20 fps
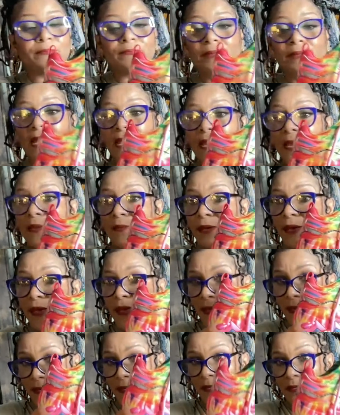Baby,
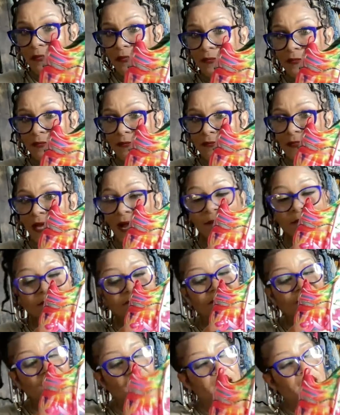I'm gonna
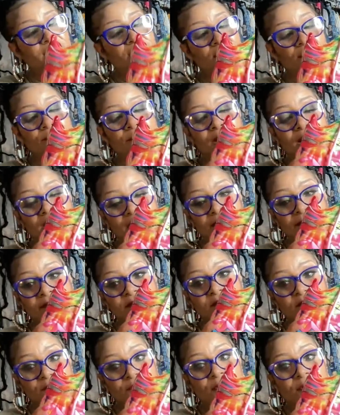find your
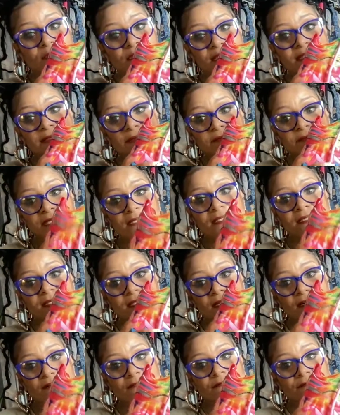bottoms before this month is
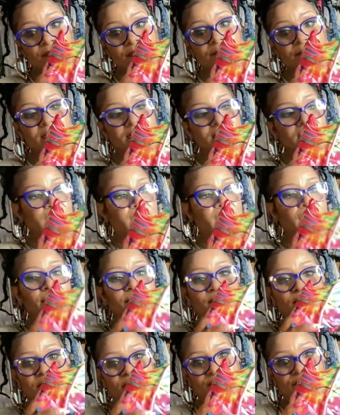over with, me. Yeah,
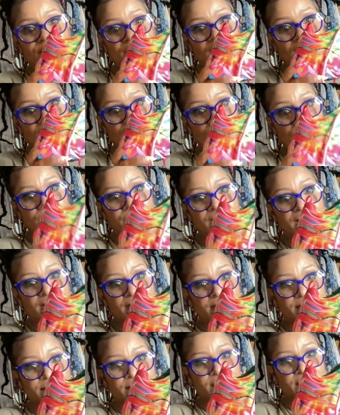I'm gonna find your
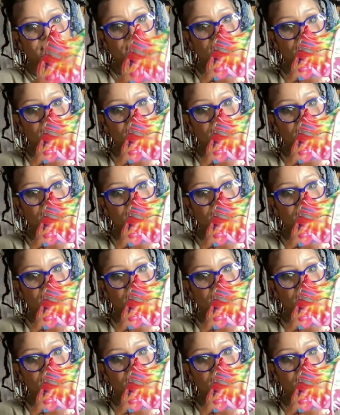bottoms.